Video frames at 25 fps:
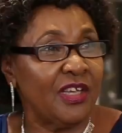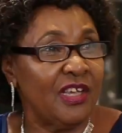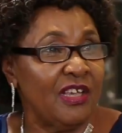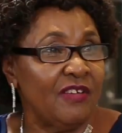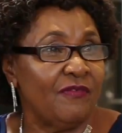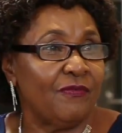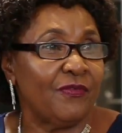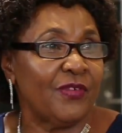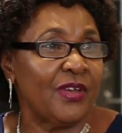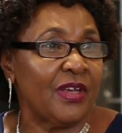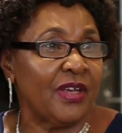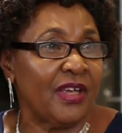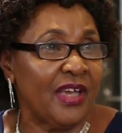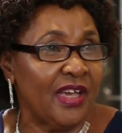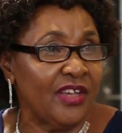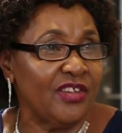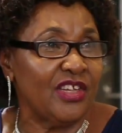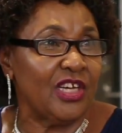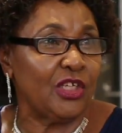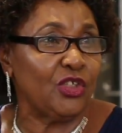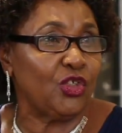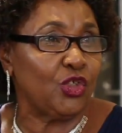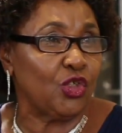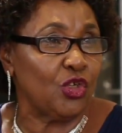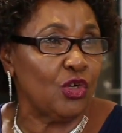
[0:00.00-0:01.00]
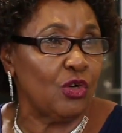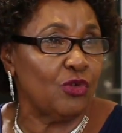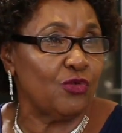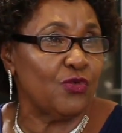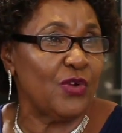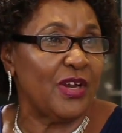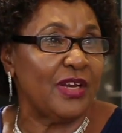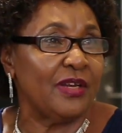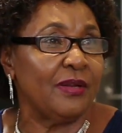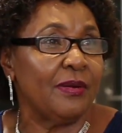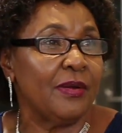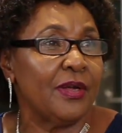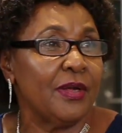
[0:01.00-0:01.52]
give Kenyan
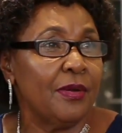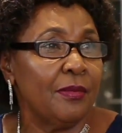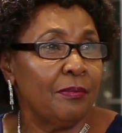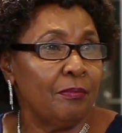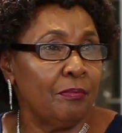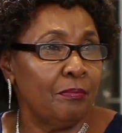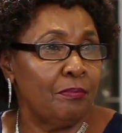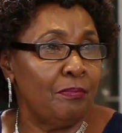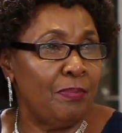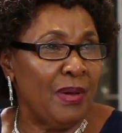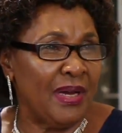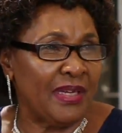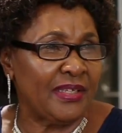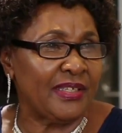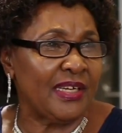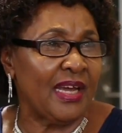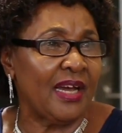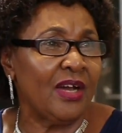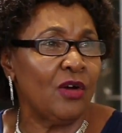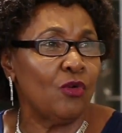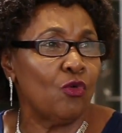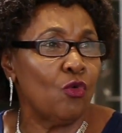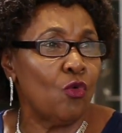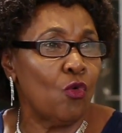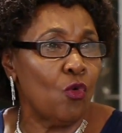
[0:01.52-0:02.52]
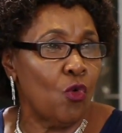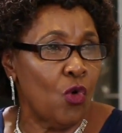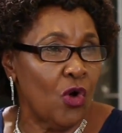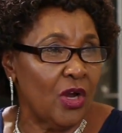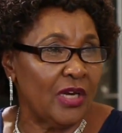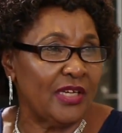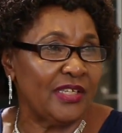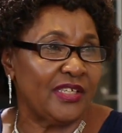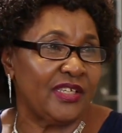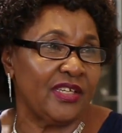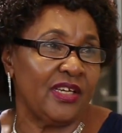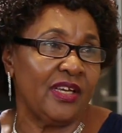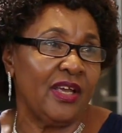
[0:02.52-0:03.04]
children better
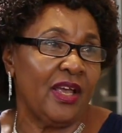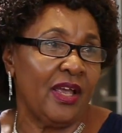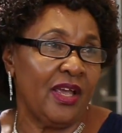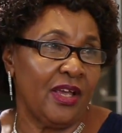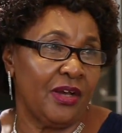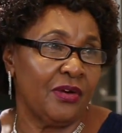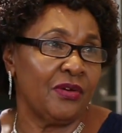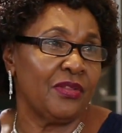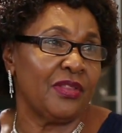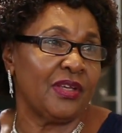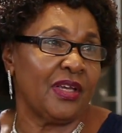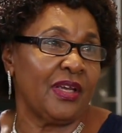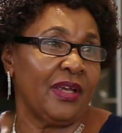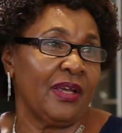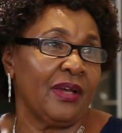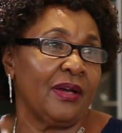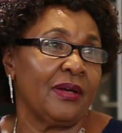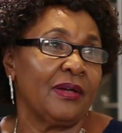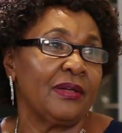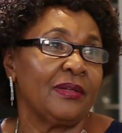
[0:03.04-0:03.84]
quality health care.